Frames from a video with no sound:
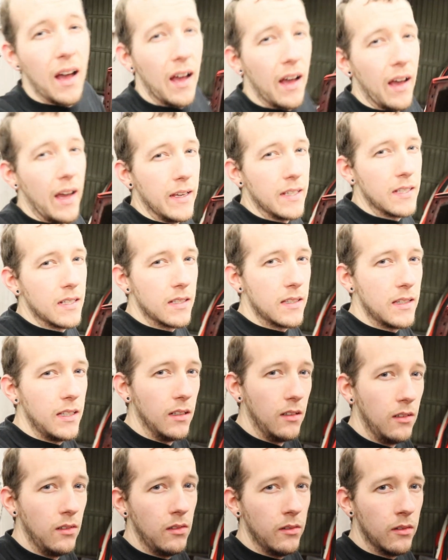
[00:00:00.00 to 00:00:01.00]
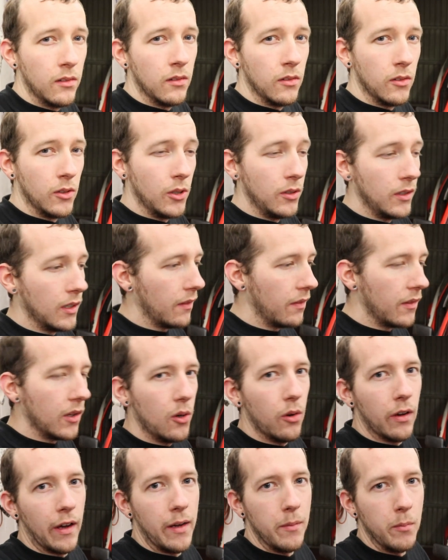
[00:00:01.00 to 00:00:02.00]
I still do not
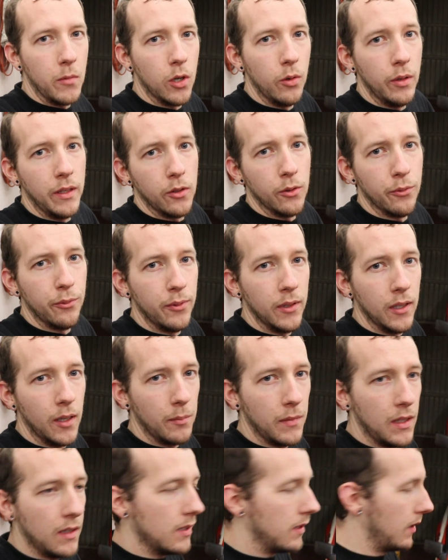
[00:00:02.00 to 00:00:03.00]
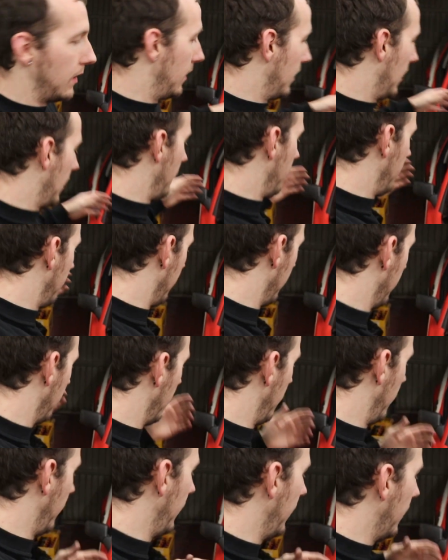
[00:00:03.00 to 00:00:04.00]
know how I'm going to film this, and I'm
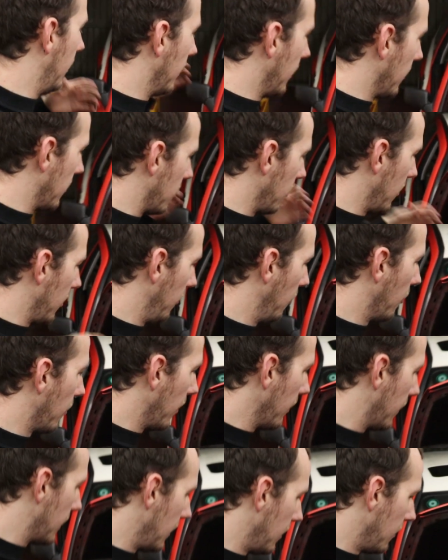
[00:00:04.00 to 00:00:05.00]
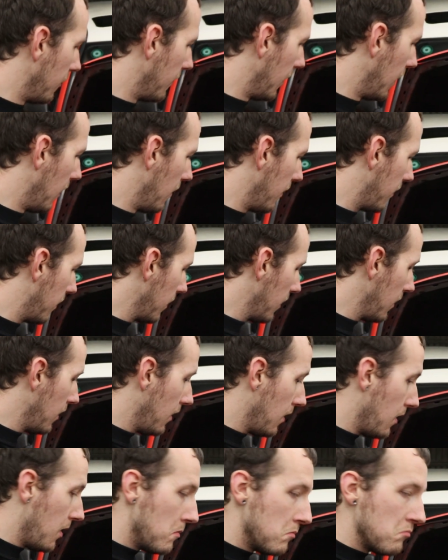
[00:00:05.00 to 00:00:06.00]
really gonna start works in about
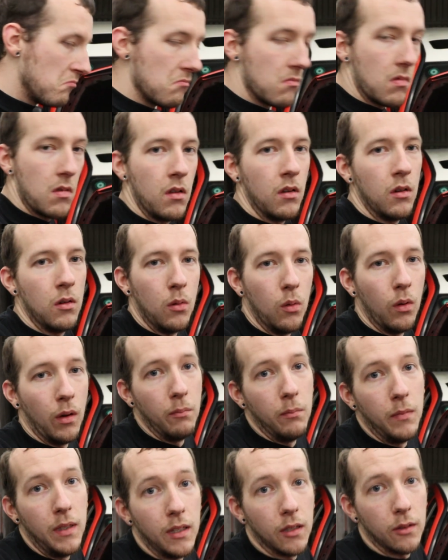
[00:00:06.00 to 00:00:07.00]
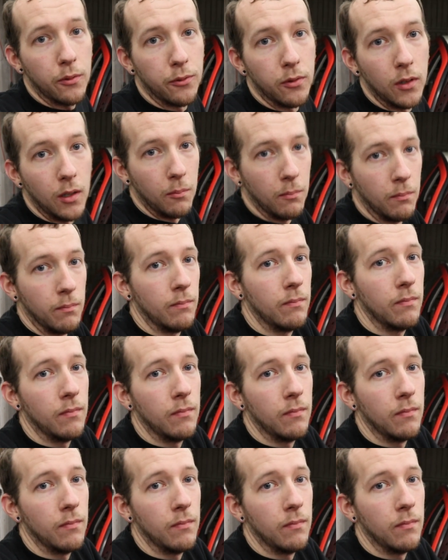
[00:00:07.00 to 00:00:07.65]
1 minute from